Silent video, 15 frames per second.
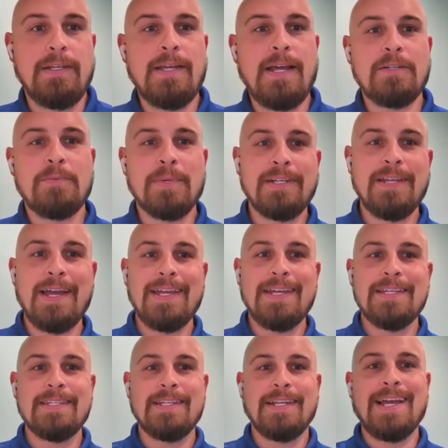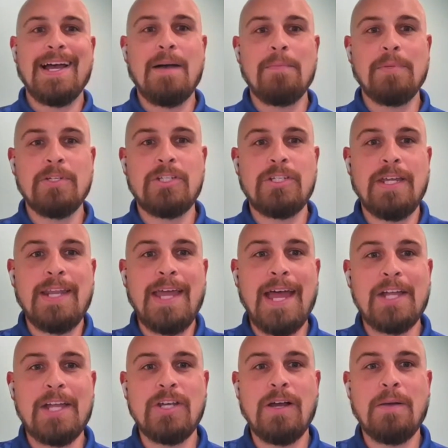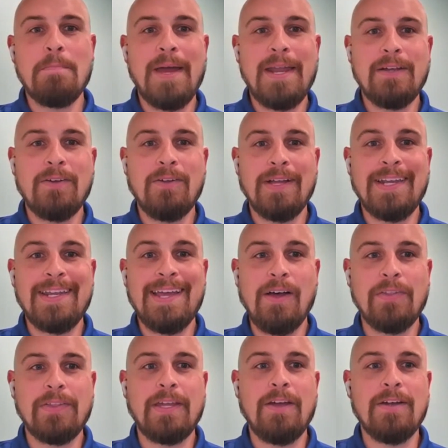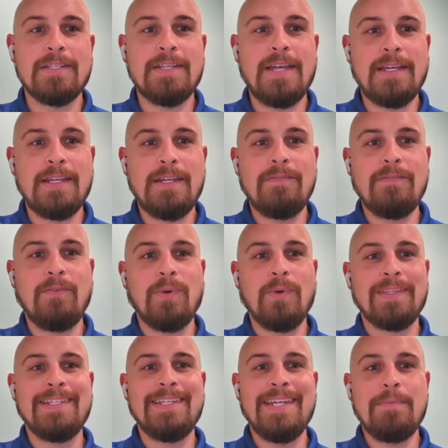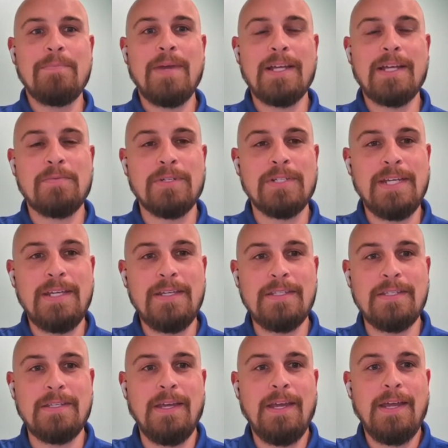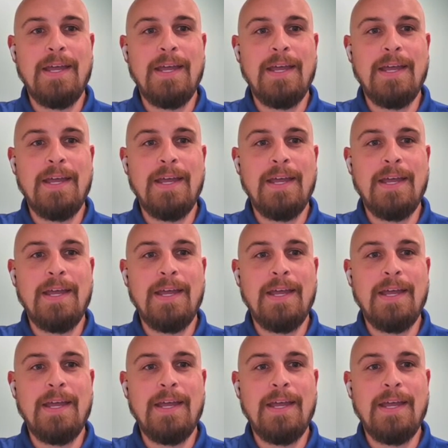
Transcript: Dr. McKnight is an accomplished and agile medical and healthcare executive with deep expertise